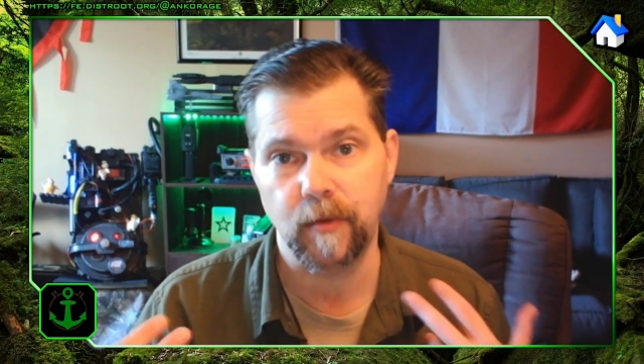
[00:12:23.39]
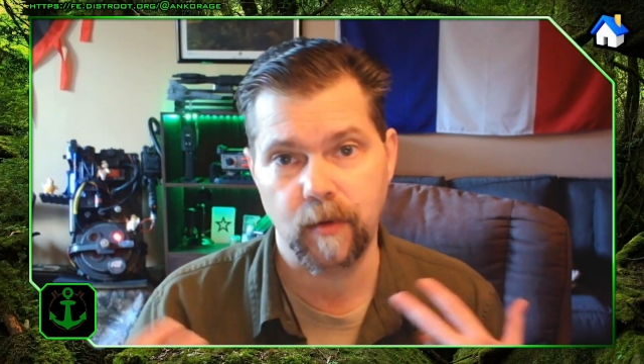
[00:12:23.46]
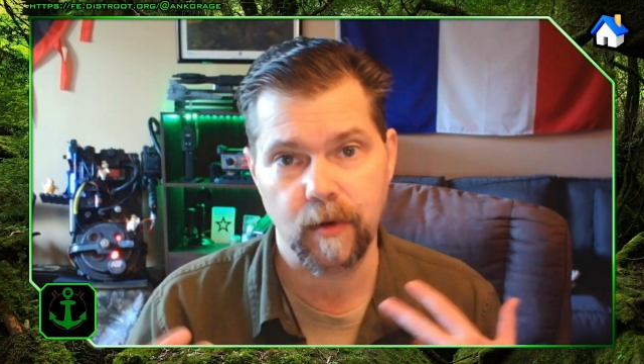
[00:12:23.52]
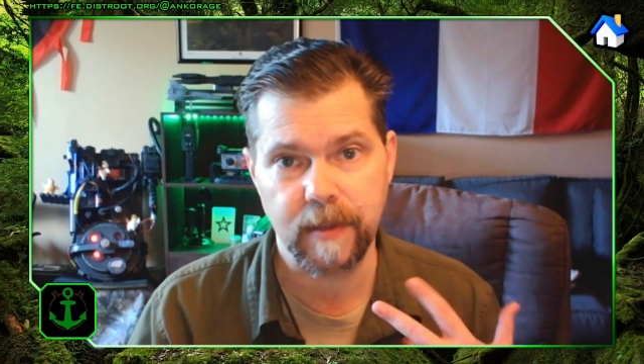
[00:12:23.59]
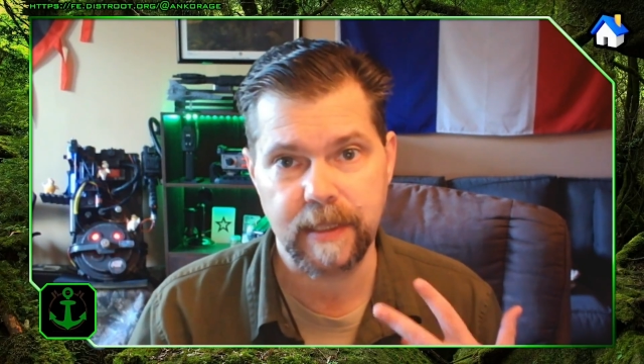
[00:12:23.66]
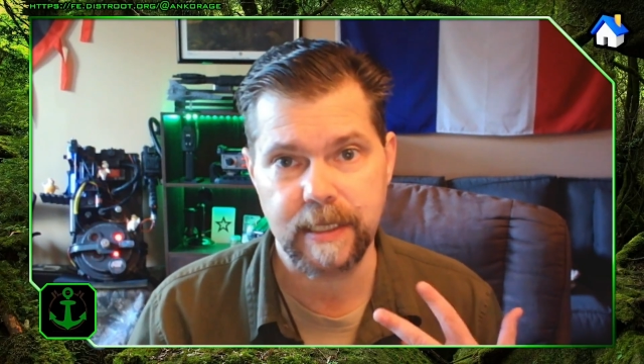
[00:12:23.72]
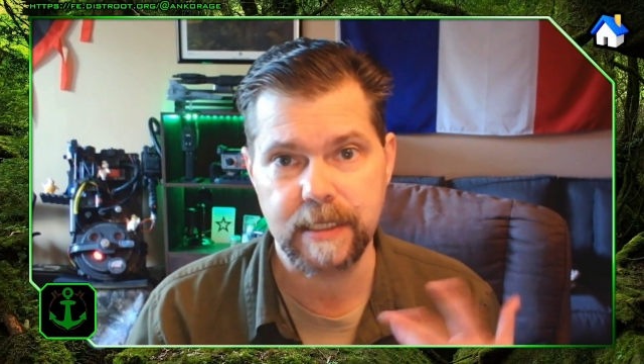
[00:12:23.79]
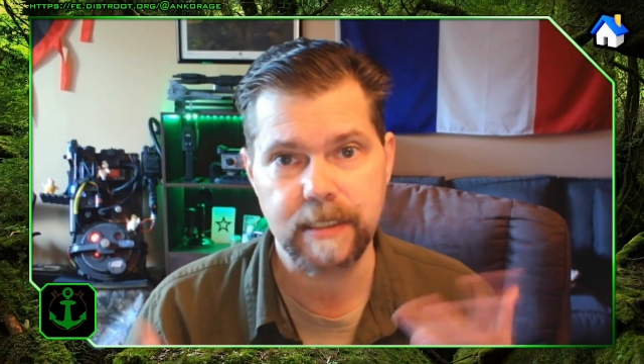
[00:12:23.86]

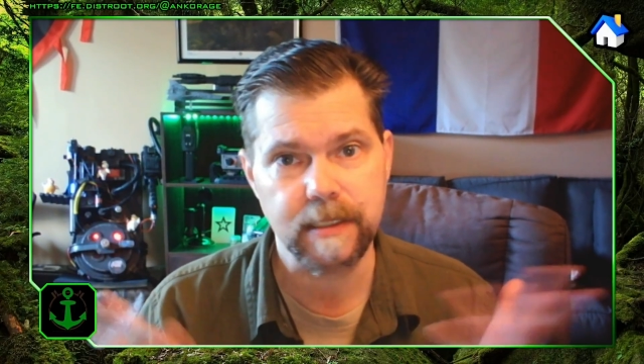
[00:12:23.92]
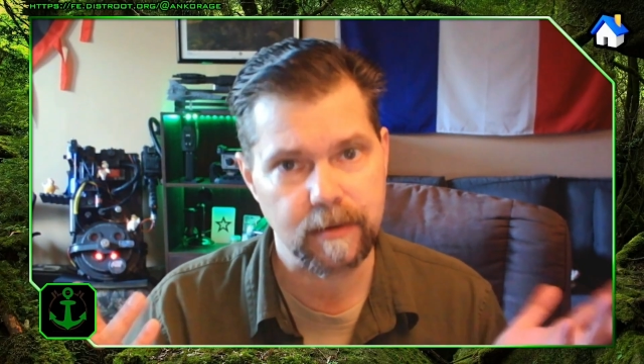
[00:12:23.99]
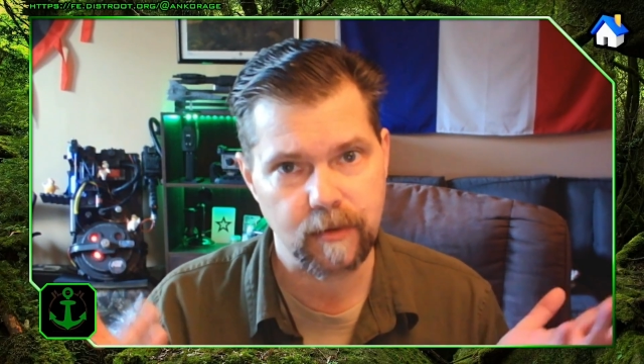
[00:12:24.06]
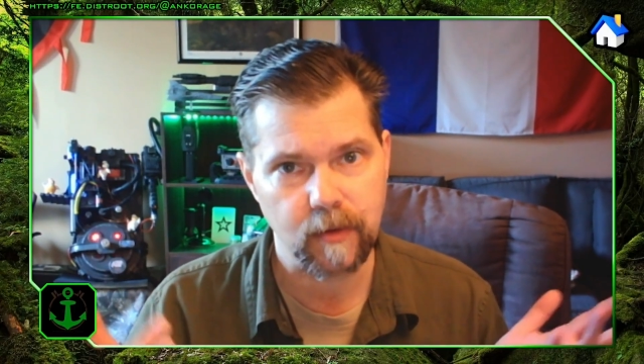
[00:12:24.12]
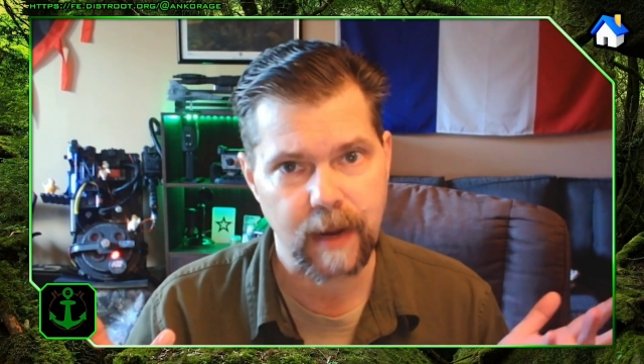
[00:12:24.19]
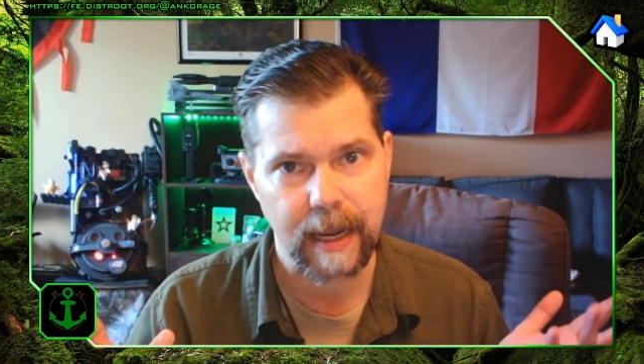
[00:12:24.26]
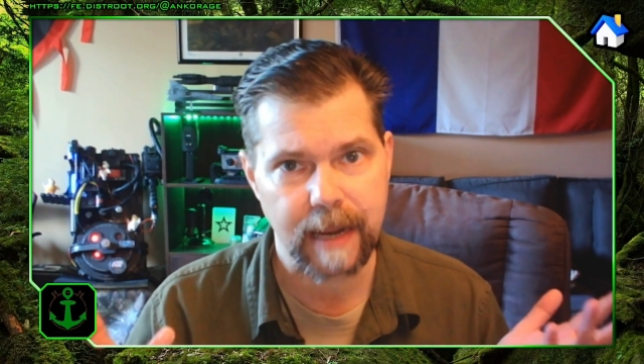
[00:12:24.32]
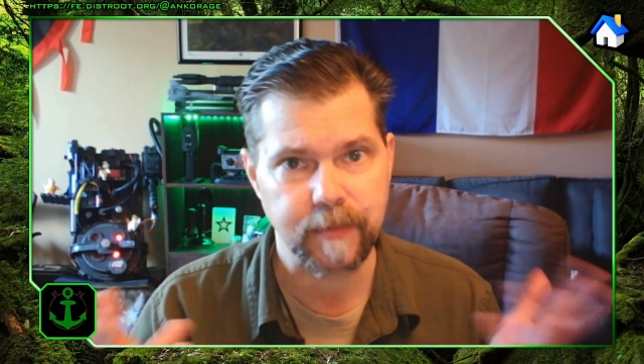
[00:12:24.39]
Northeast in
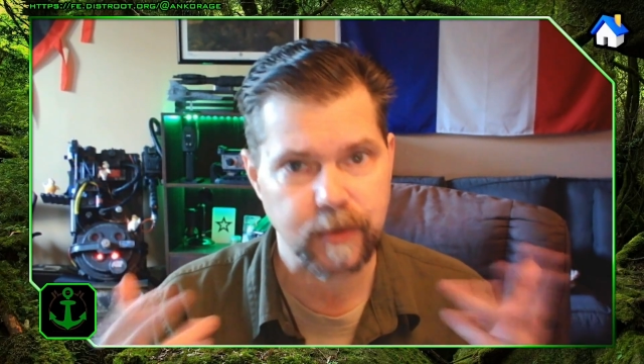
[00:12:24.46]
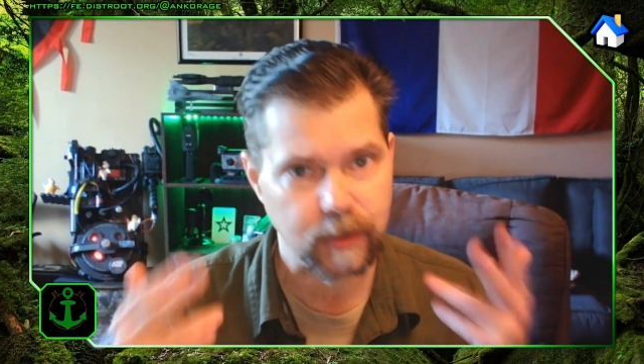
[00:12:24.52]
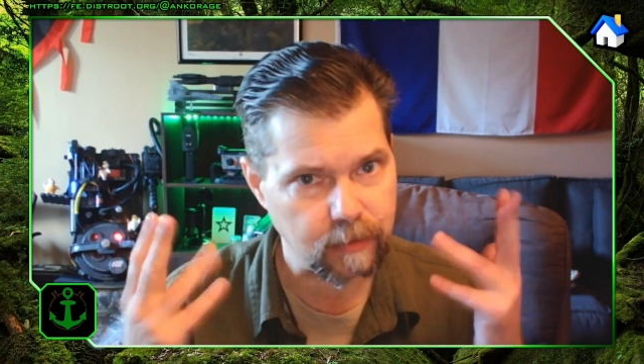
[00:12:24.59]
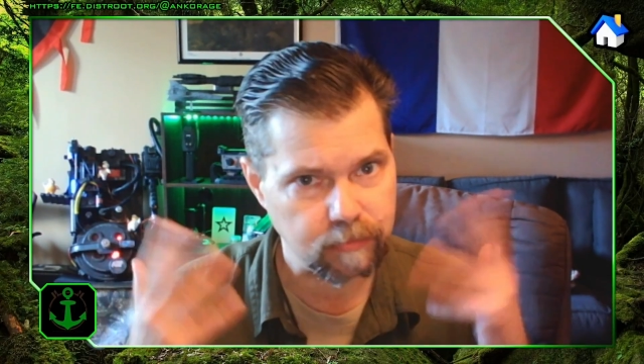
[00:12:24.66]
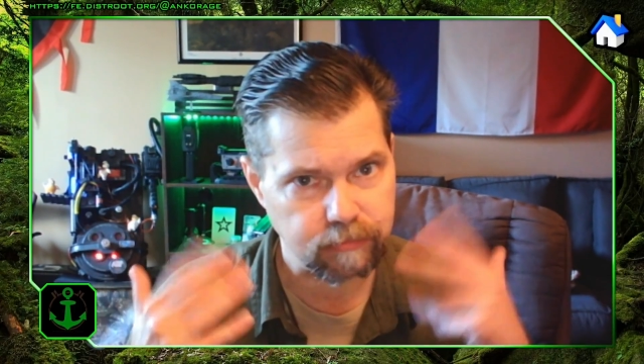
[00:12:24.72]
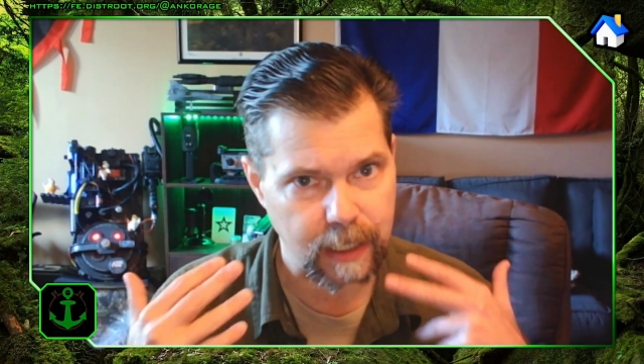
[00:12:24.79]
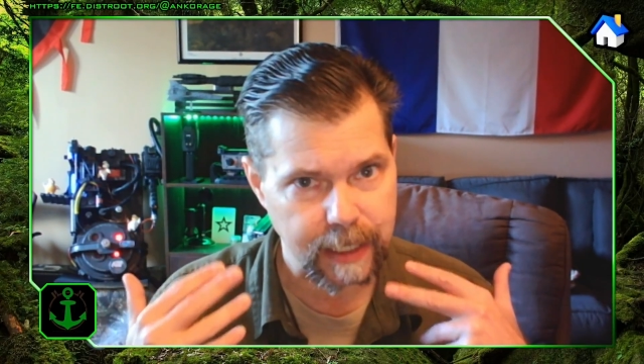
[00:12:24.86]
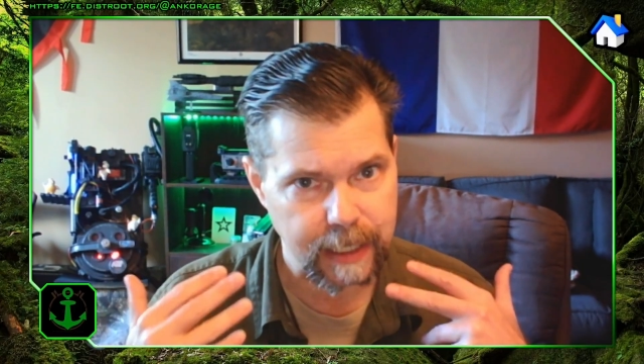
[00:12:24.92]
New
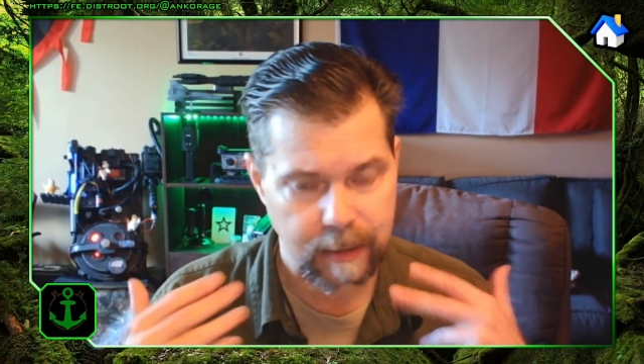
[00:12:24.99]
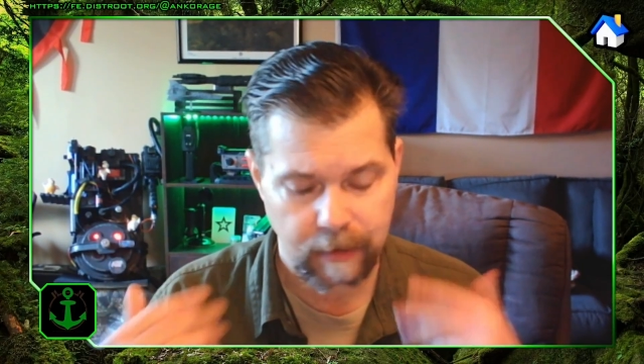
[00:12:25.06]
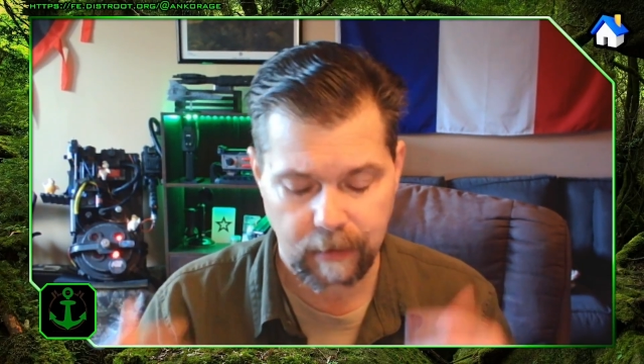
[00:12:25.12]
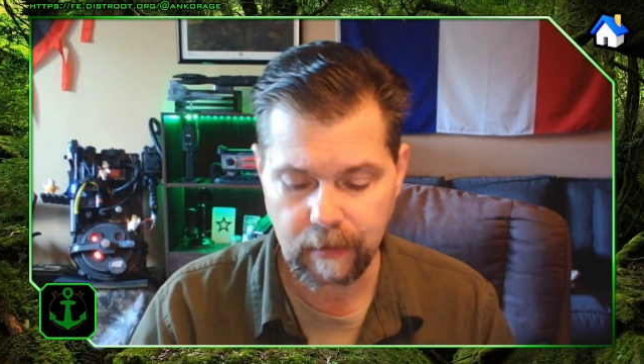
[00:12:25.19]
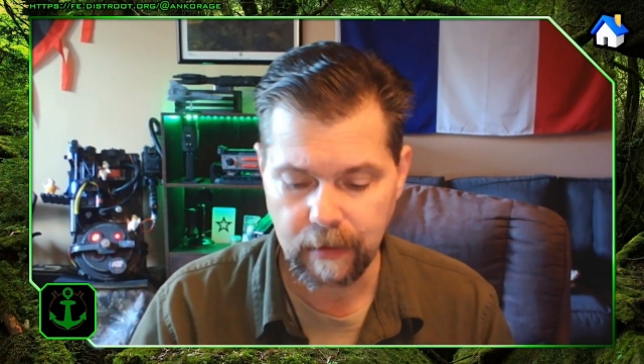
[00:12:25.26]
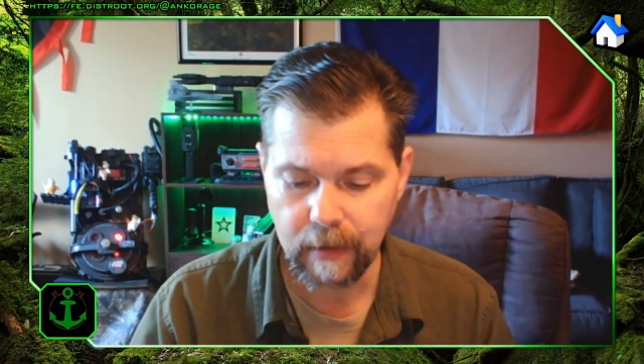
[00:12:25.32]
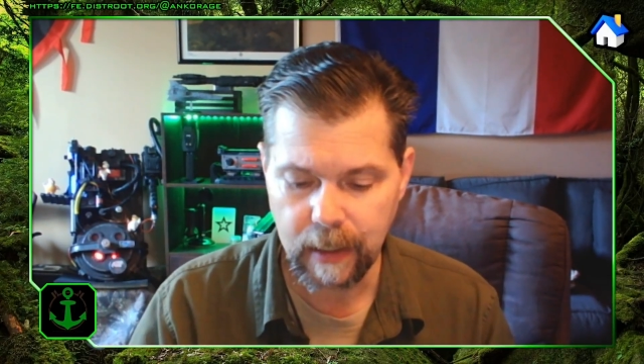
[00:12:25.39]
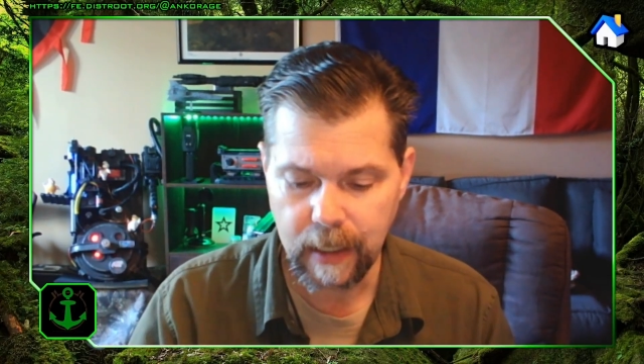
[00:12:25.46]
Hampshire, like here.